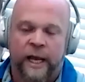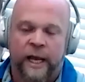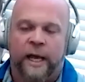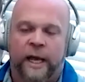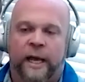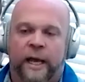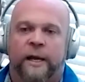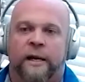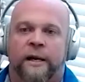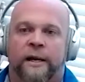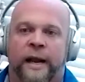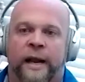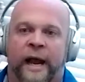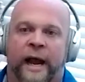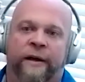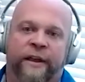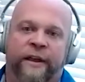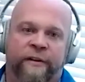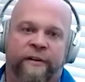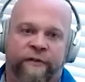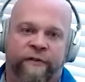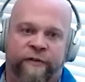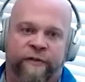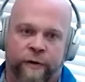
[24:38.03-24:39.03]
Now that
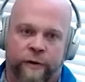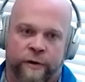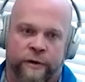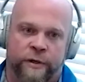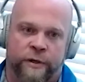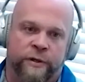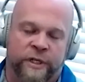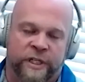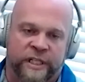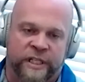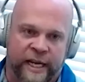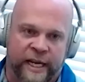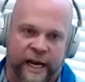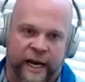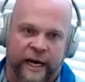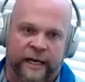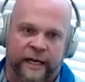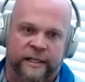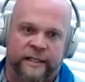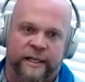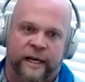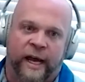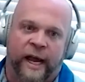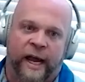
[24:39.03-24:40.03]
food you just ate
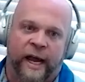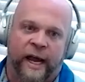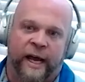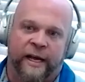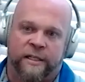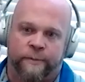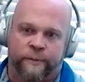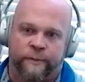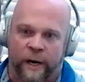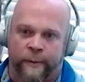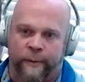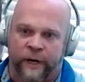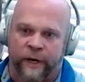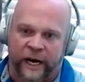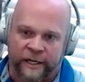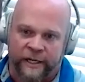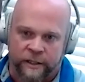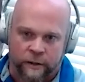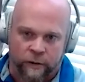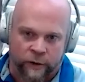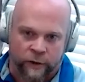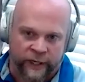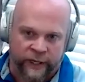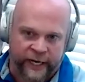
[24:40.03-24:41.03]
has the proper
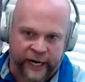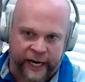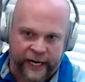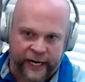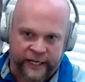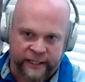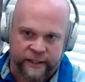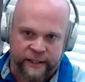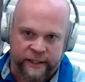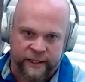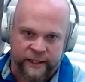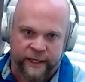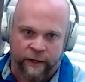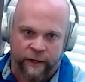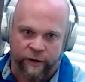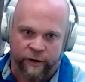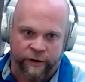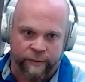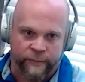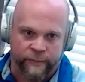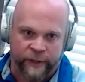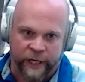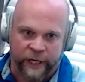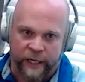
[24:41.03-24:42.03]
hydrochloric acid to kill all the
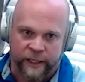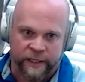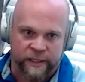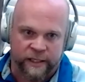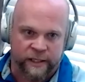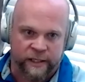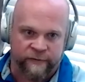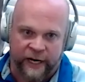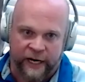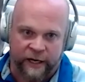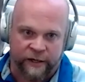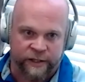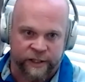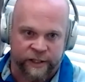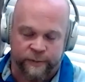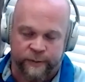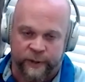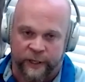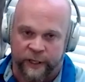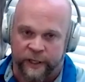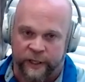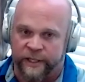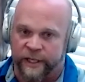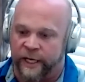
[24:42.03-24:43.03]
bugs and viruses and
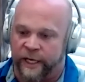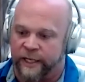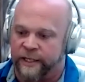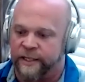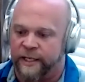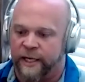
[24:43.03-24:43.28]
parasites.